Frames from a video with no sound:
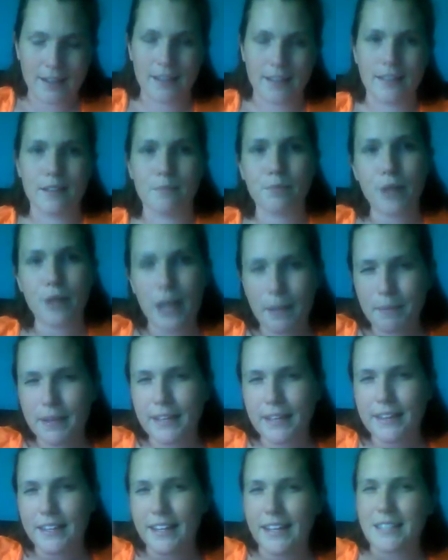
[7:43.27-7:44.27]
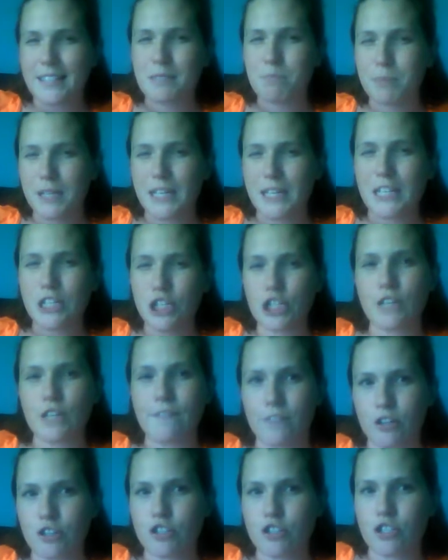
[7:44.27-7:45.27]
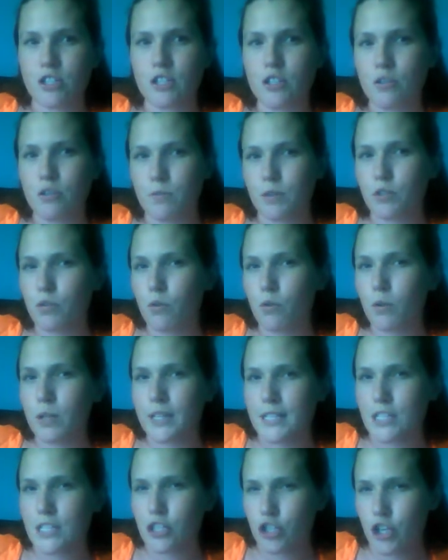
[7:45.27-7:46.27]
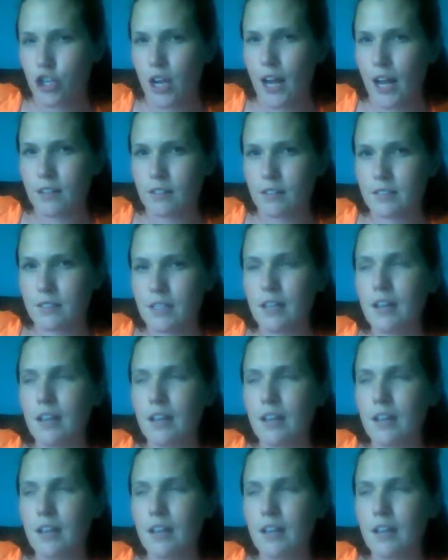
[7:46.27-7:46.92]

And then probably in the nice PG version you were told as a child,